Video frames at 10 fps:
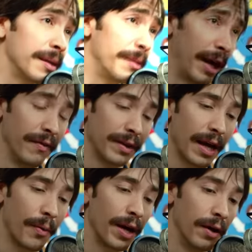has been
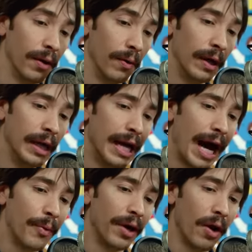scouring the internet for
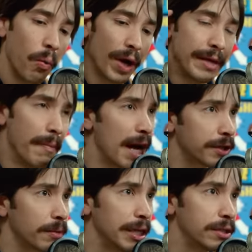humiliating videos to show it to